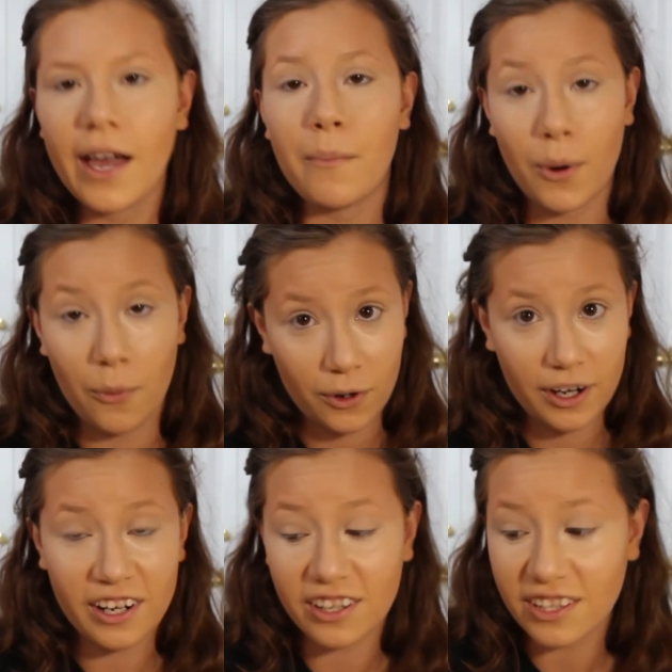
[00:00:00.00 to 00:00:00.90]
But we're
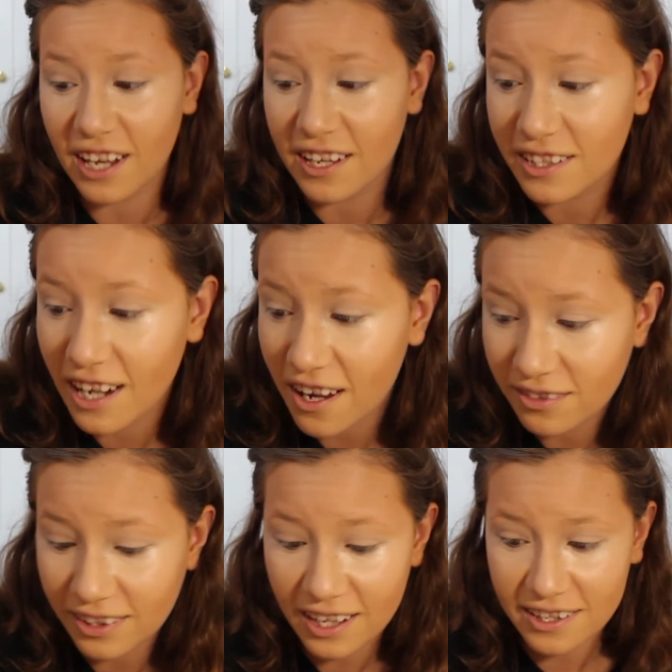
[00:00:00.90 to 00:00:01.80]
here to test it
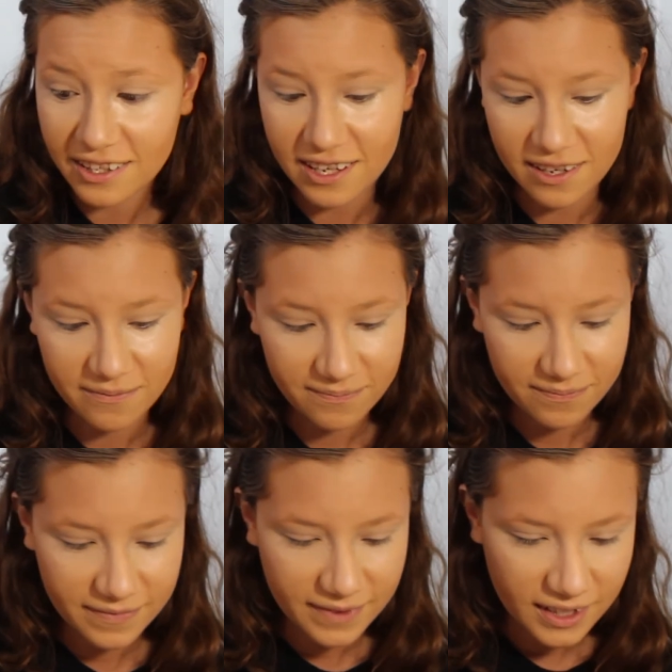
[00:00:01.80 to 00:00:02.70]
out, and let's see.
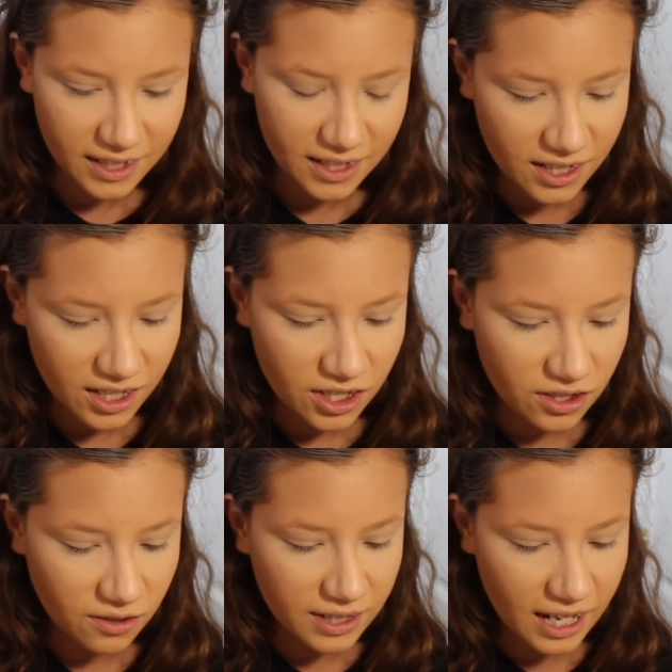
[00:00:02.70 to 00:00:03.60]

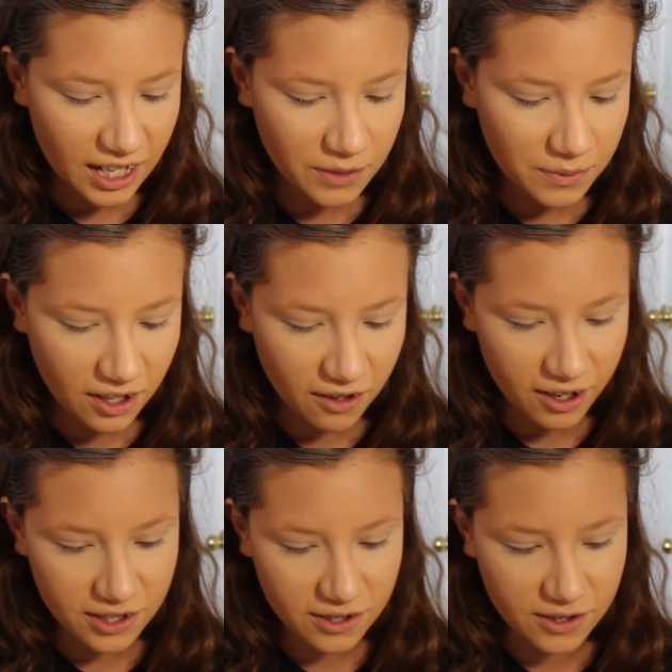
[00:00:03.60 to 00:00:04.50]
So next we are
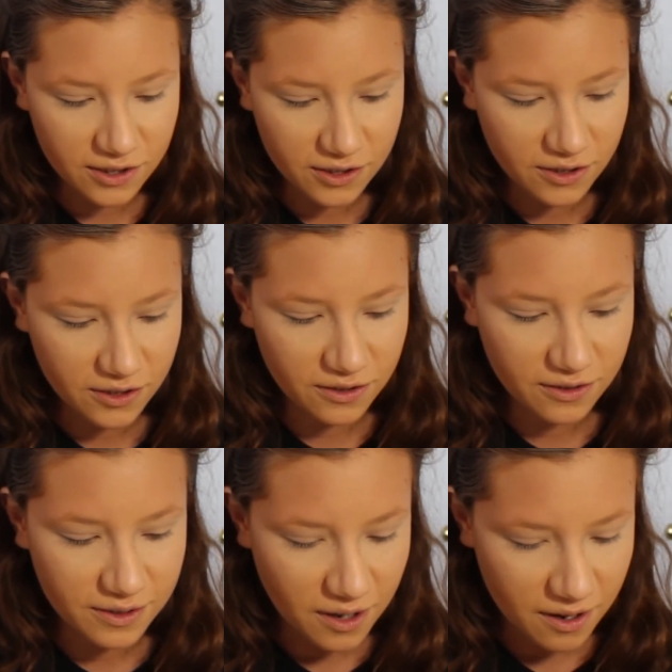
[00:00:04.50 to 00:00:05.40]
going to
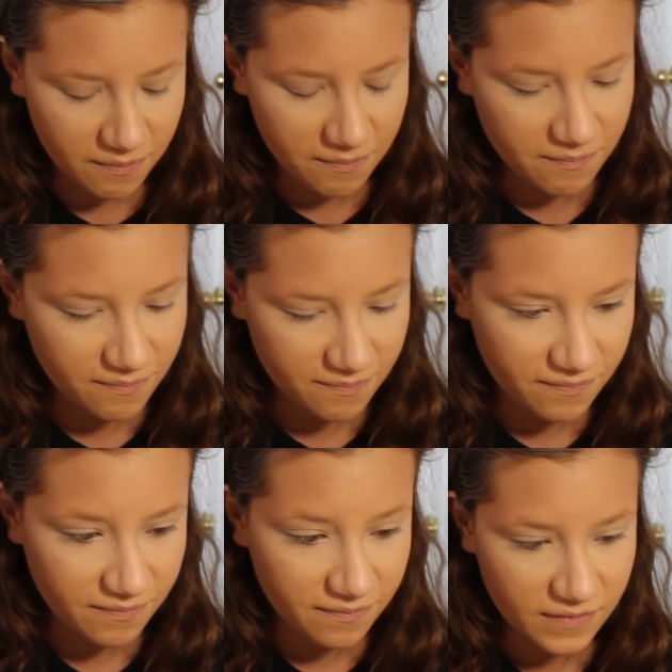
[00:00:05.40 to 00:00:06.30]
do
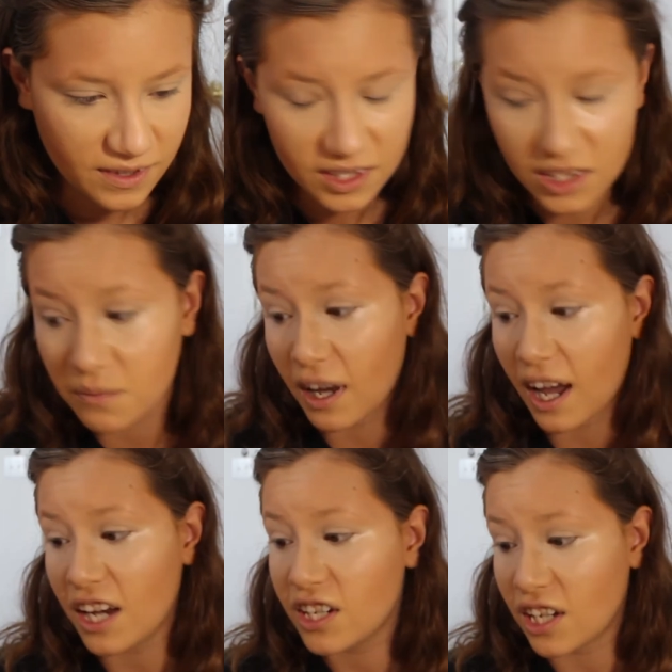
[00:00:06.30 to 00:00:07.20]
some
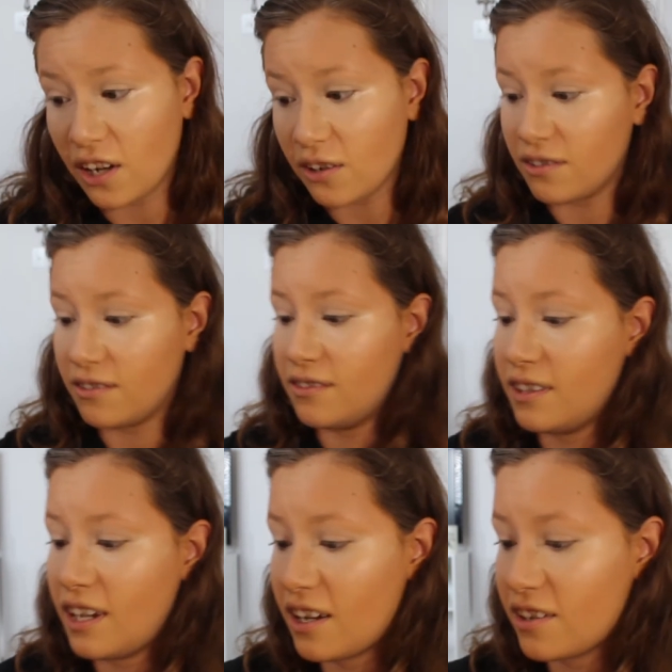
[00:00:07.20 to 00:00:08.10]
eyeshadow,
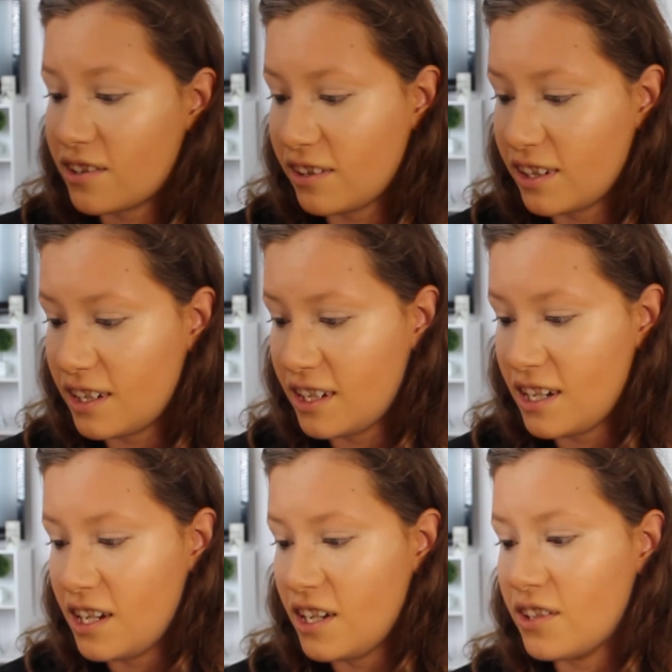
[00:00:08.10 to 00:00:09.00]
actually.
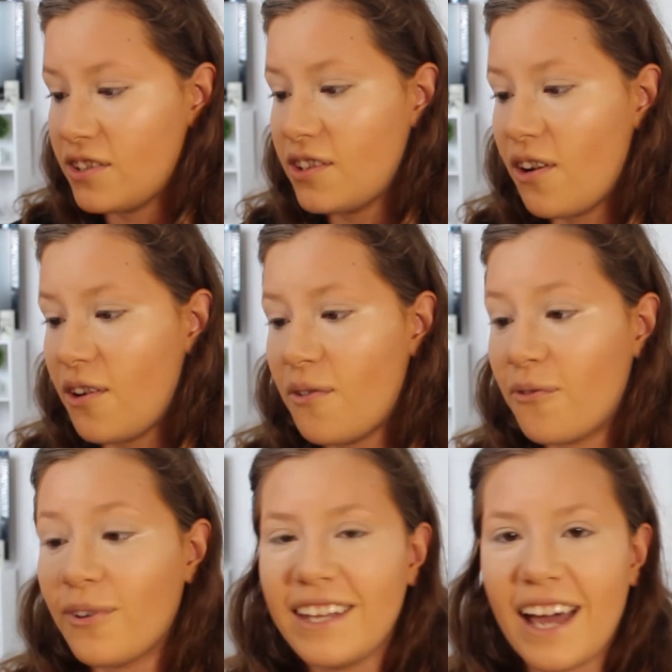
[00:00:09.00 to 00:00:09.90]
So
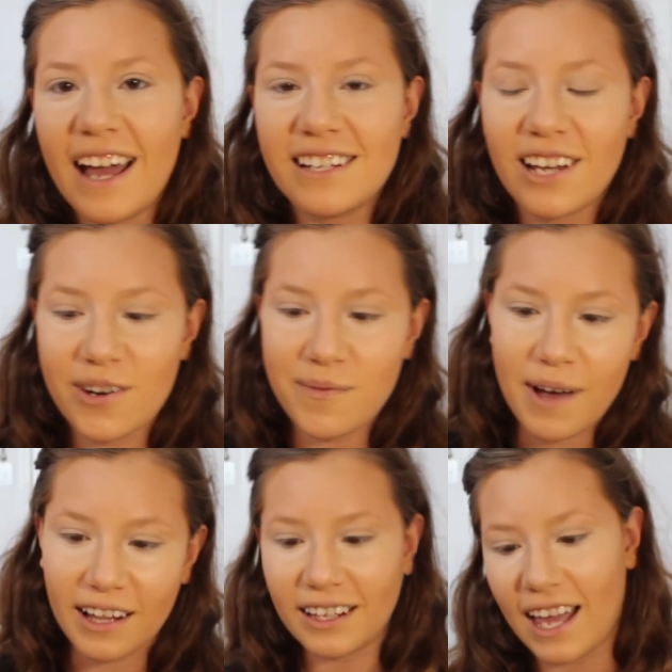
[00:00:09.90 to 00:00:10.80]
for the eyeshadow
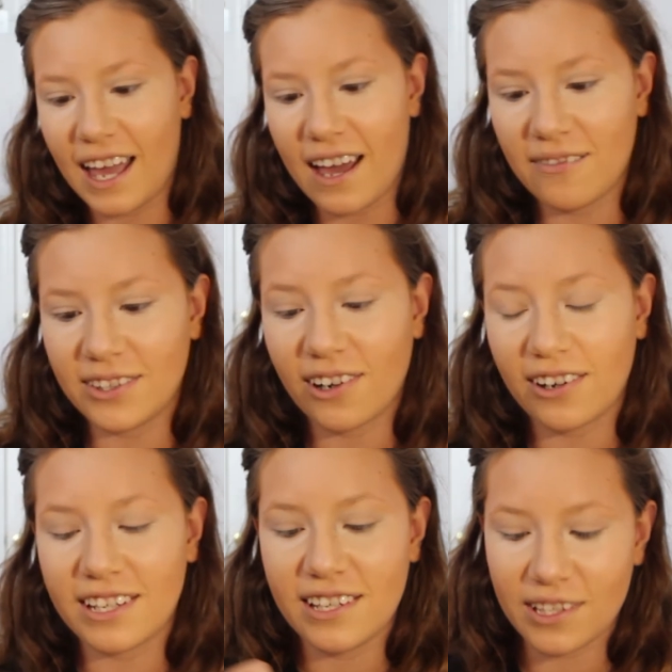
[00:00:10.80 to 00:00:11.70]
palette, I have the
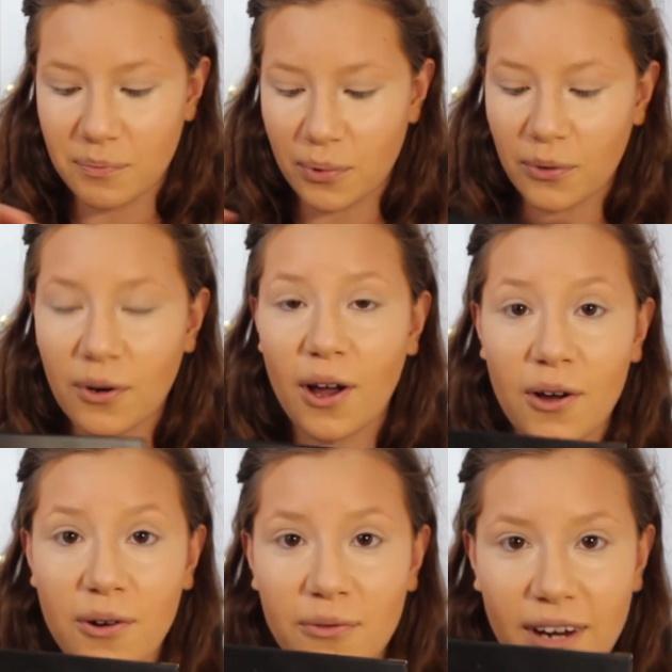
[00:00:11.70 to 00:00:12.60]
Tartiste
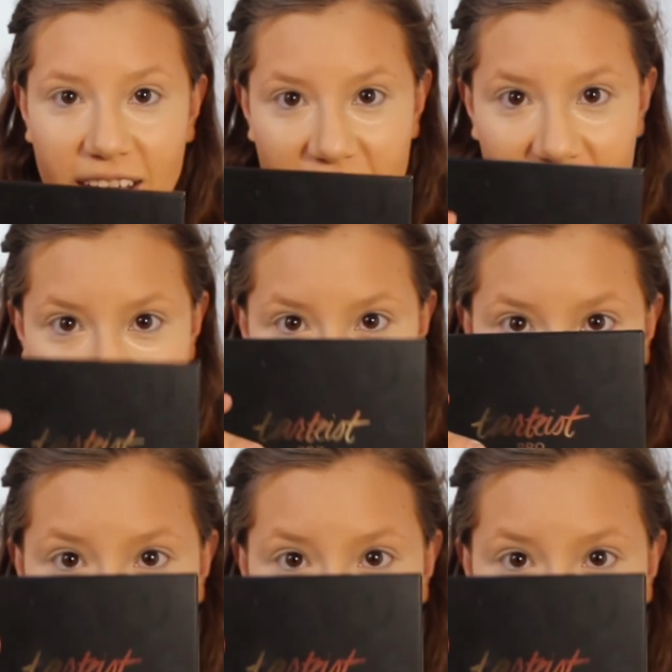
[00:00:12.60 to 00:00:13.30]
Pro right here.